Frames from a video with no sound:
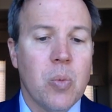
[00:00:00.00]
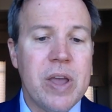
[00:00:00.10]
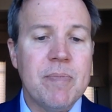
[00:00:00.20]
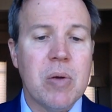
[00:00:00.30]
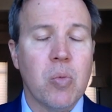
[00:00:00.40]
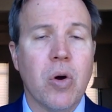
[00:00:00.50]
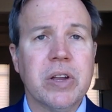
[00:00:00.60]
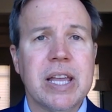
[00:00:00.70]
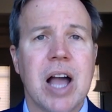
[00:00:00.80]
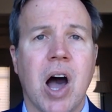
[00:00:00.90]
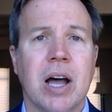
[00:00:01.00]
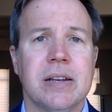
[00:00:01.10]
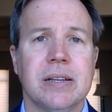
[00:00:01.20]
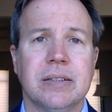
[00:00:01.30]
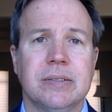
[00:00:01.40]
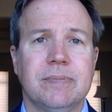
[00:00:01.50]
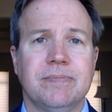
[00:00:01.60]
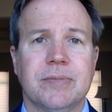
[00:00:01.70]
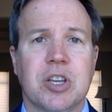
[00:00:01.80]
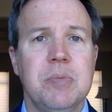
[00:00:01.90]
We've been working on
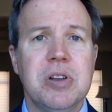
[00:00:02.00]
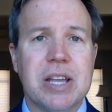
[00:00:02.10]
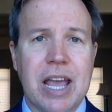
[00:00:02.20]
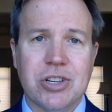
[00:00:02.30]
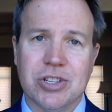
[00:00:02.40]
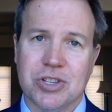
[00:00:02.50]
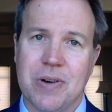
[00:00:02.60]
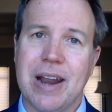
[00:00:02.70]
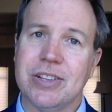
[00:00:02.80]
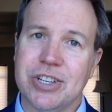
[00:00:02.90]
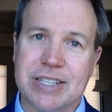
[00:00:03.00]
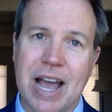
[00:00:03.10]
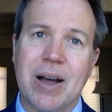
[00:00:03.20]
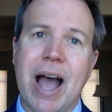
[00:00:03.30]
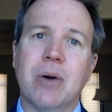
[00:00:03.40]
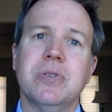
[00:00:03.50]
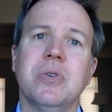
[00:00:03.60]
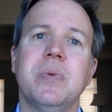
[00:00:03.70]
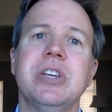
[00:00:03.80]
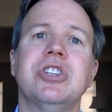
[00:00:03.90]
communication strategies. How, how
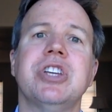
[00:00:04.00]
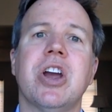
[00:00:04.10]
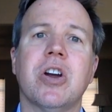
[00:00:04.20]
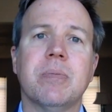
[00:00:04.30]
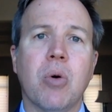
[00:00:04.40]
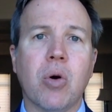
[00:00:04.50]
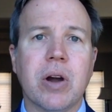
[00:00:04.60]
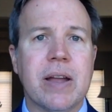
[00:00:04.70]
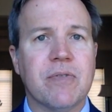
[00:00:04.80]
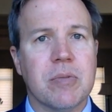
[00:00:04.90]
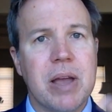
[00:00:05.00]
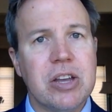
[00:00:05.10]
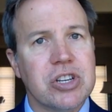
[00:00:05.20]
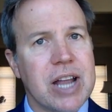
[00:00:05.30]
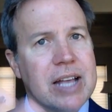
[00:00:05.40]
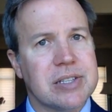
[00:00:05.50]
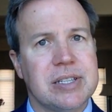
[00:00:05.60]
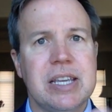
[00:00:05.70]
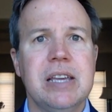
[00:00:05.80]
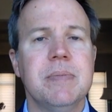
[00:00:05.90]
do we share more information as a
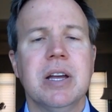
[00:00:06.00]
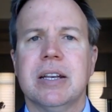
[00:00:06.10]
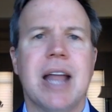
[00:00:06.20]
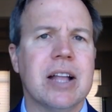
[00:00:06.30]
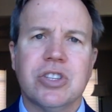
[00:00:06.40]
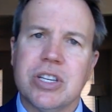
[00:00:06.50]
team, not